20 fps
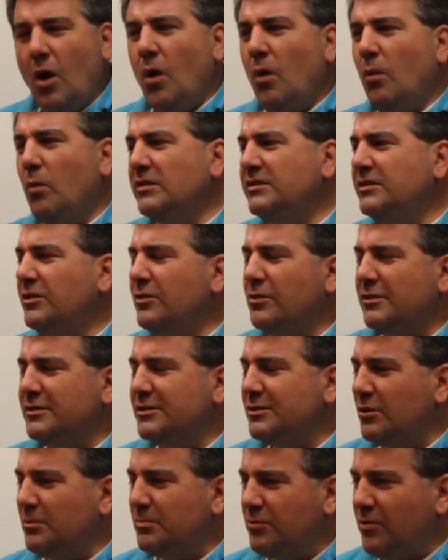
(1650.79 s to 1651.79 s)
Wasn't there
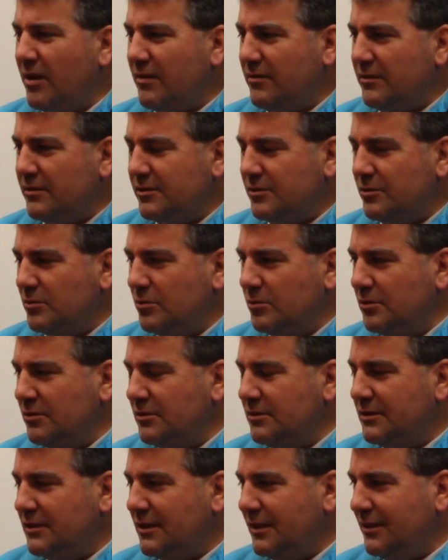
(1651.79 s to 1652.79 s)
also a private
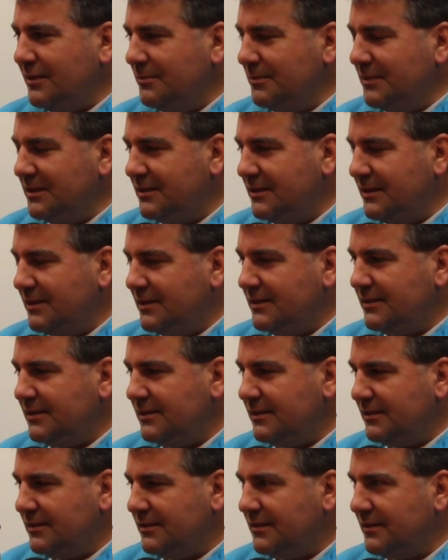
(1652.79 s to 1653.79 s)
school element to
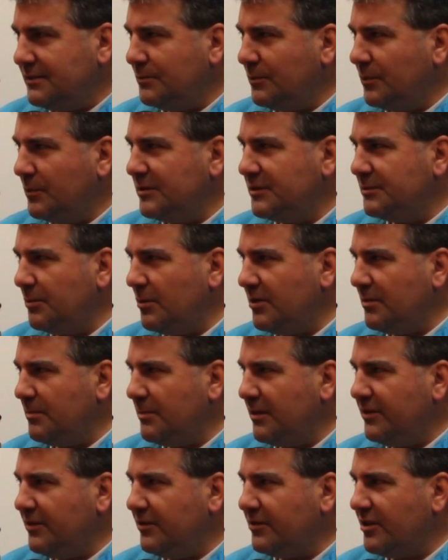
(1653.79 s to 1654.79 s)
this? Because when we spoke
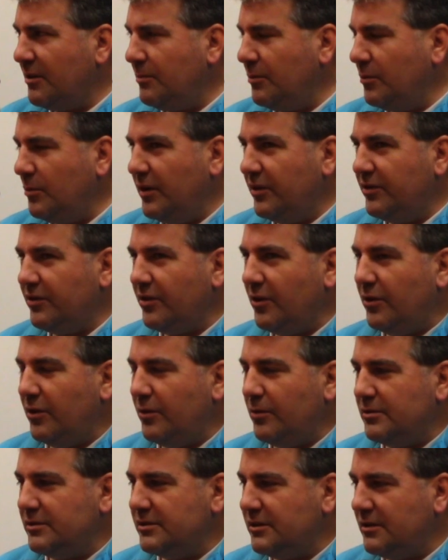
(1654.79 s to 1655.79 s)
about this a couple of weeks
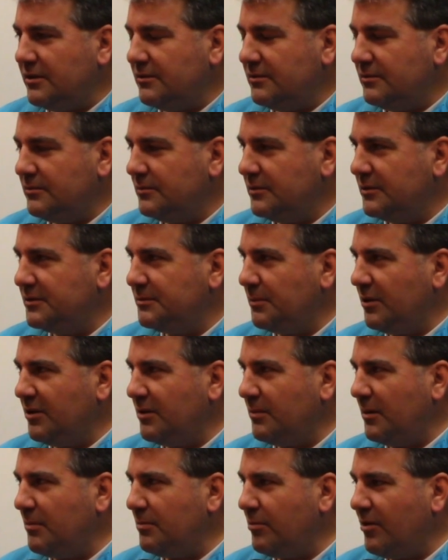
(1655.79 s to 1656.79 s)
ago, we spoke
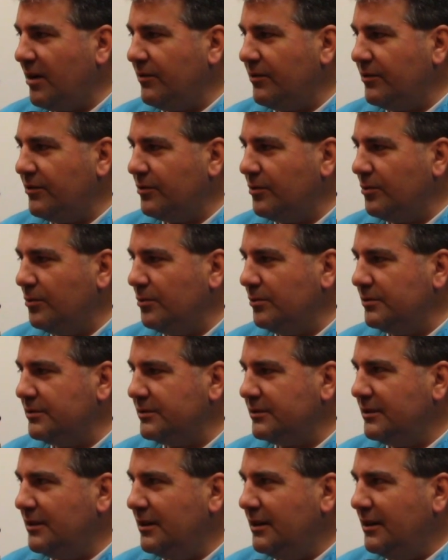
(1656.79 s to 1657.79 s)
about private
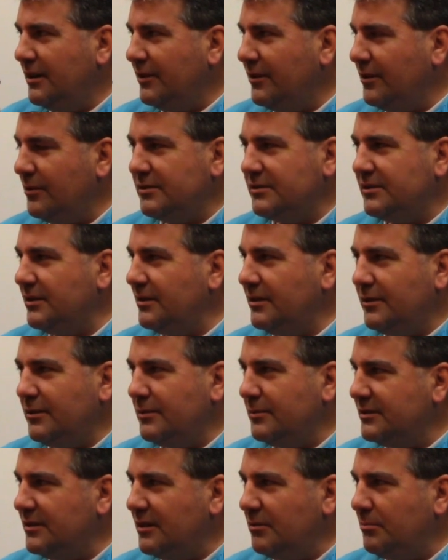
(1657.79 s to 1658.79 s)
schools. There was
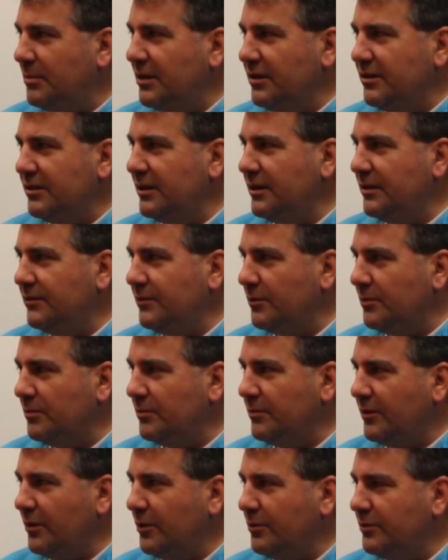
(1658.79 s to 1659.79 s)
an ability for
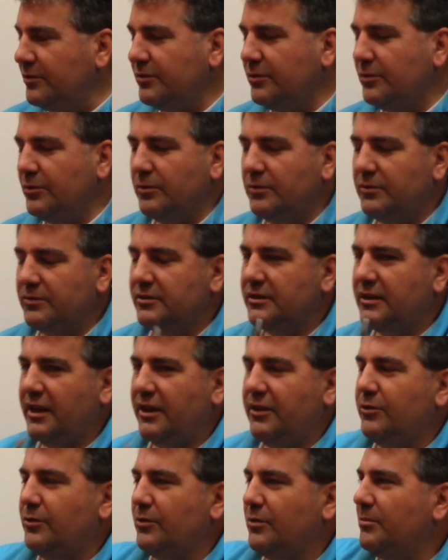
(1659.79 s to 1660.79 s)
those whose
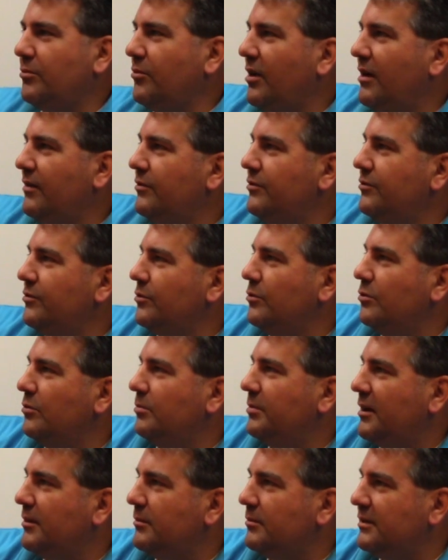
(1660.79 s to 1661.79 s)
kids are in private school
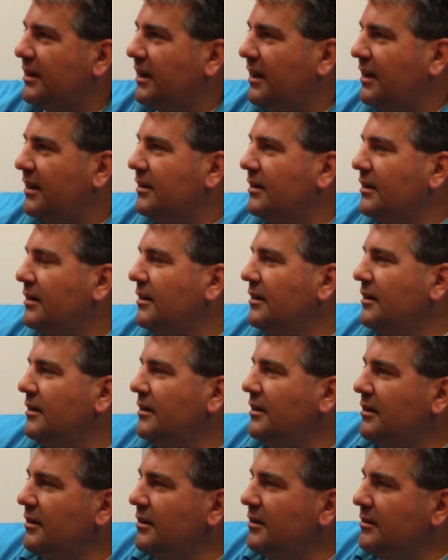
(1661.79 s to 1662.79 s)
be able to get
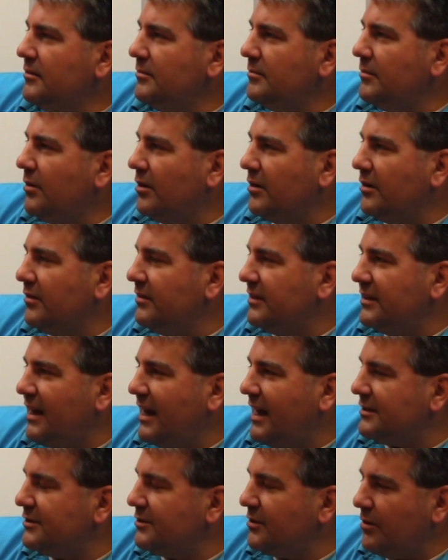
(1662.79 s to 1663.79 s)
part of a
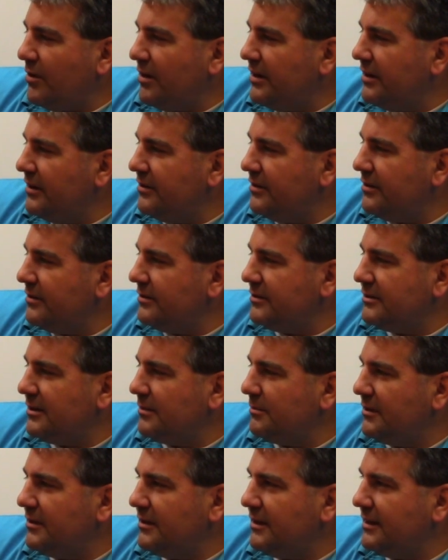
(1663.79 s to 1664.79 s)
tax credit or
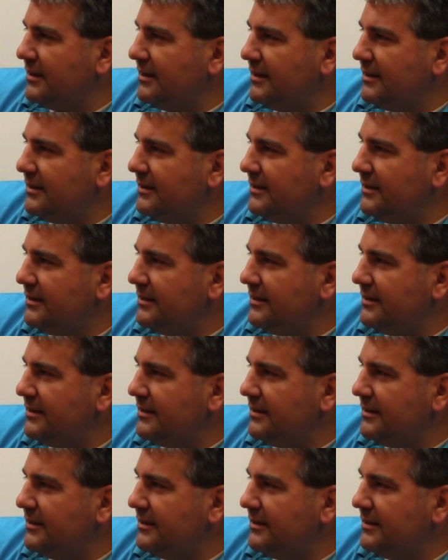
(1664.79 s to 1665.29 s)
something like that.